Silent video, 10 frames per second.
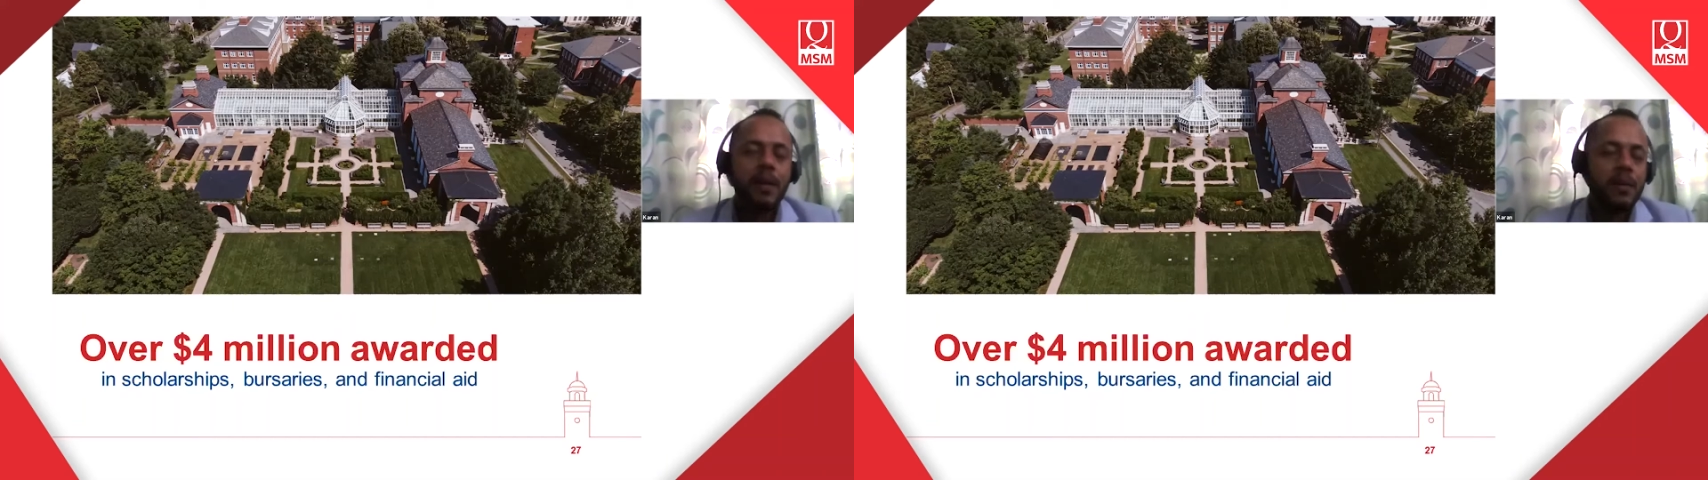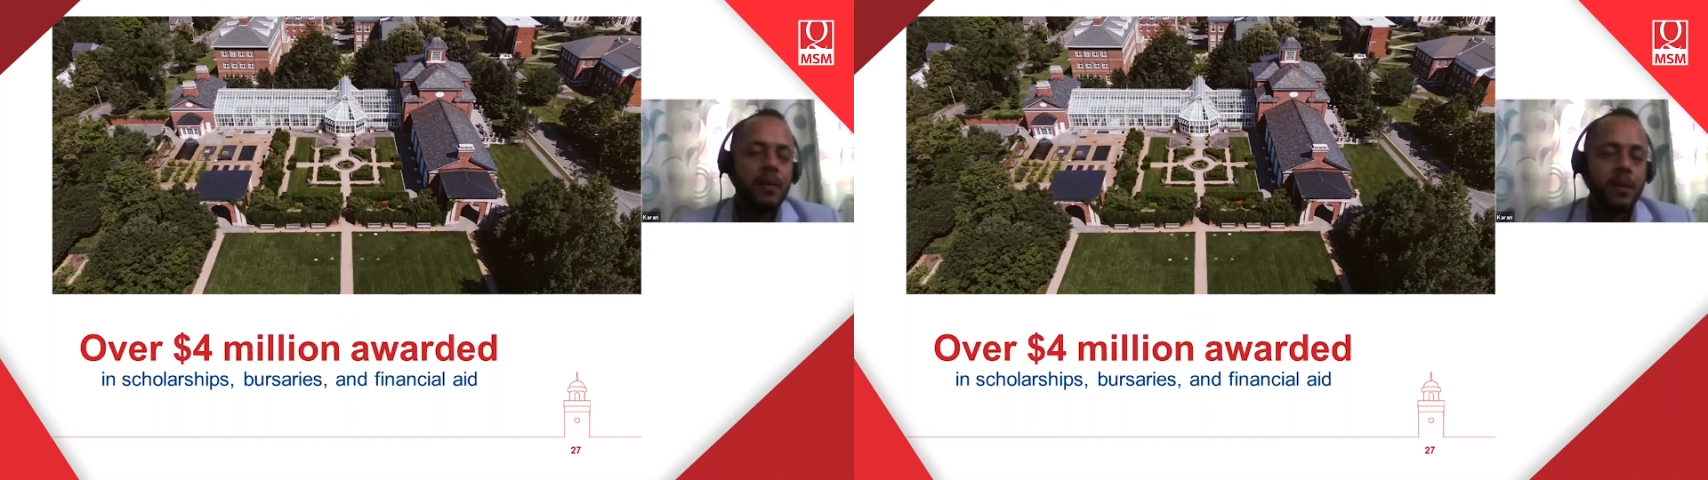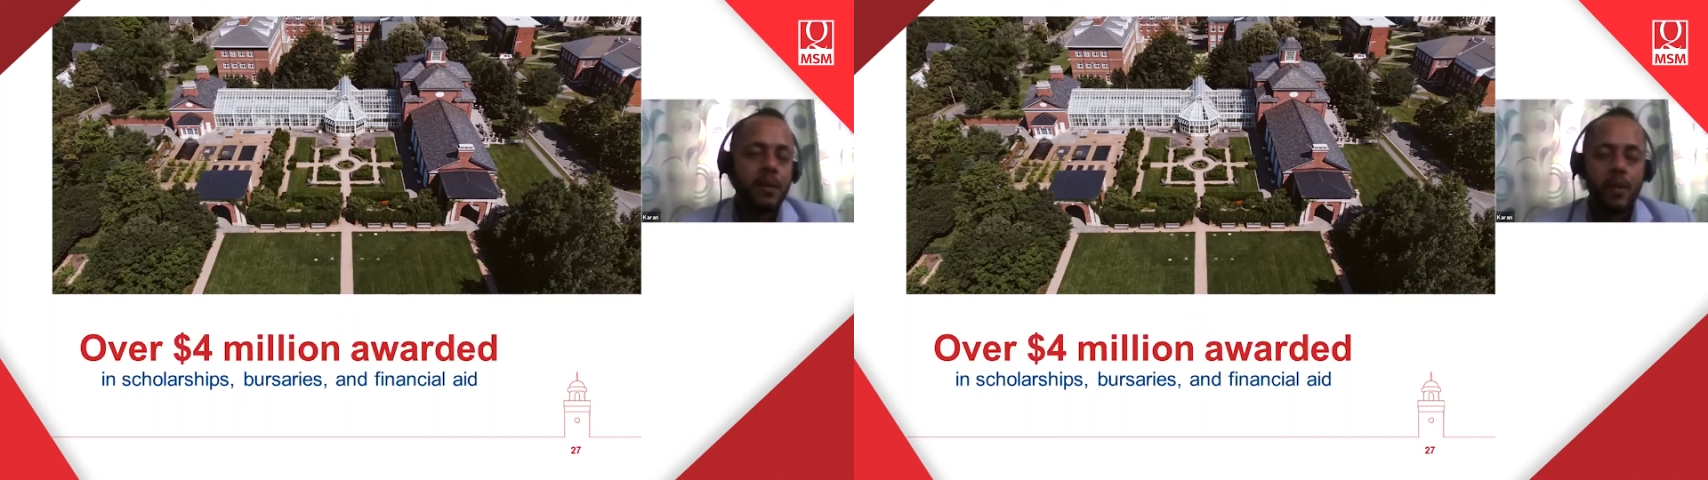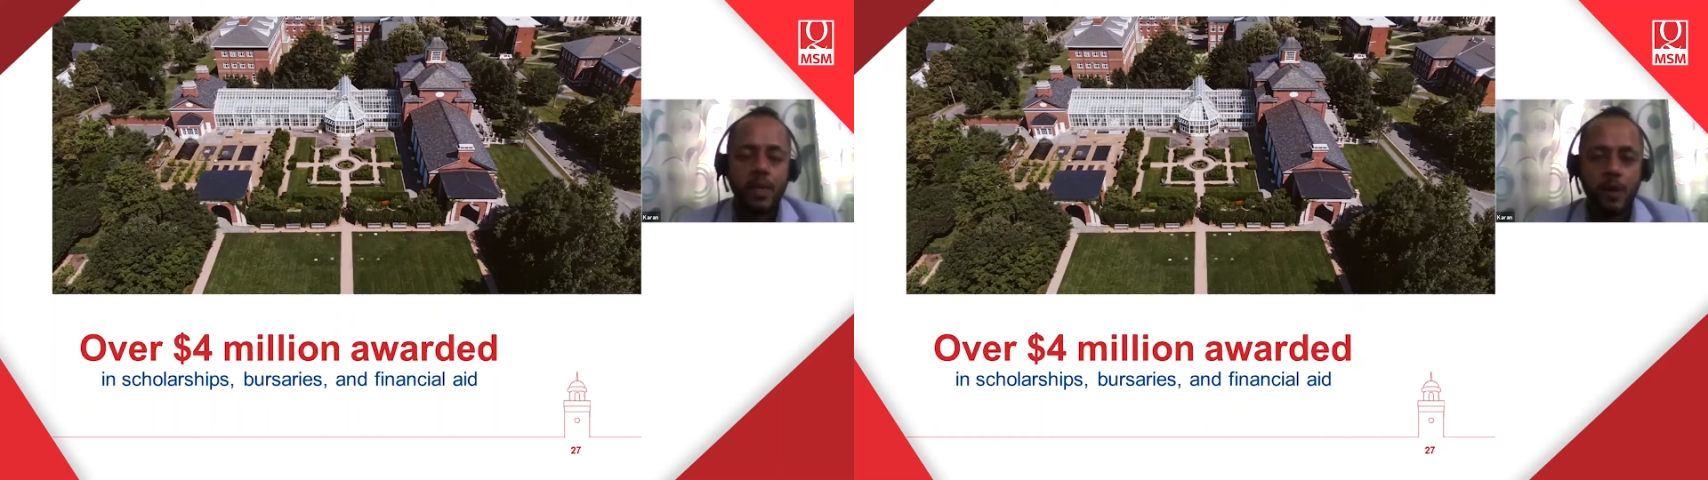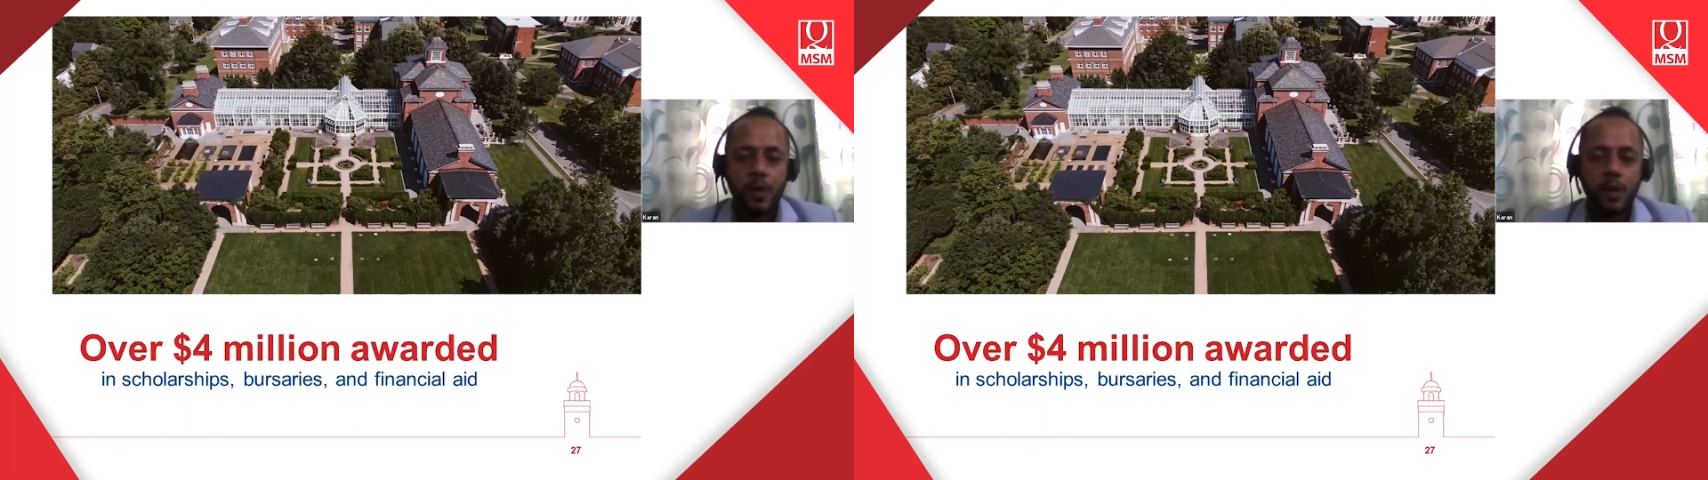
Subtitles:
the duration of